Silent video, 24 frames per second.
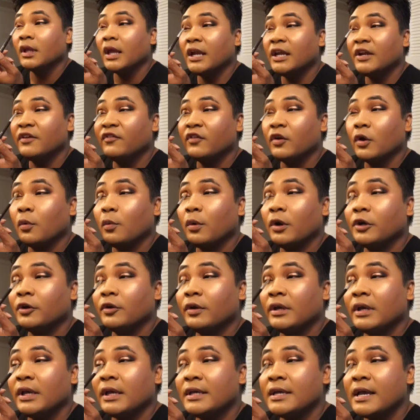And if you're
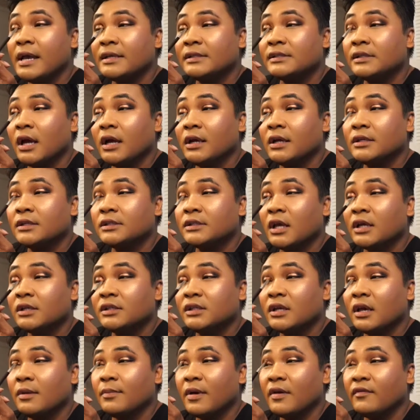wondering, yes,
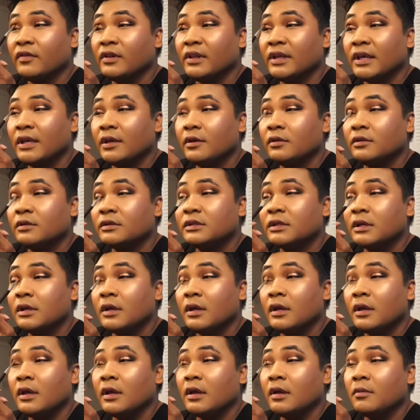Anastasia Beverly Hills
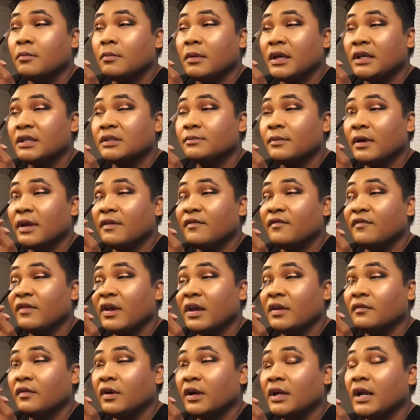makes my
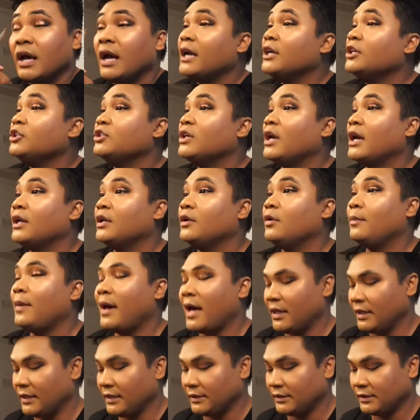favorite eyeshadow
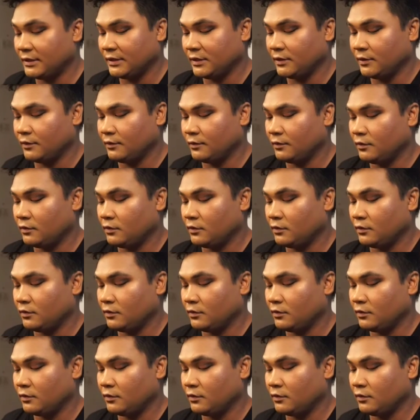palettes.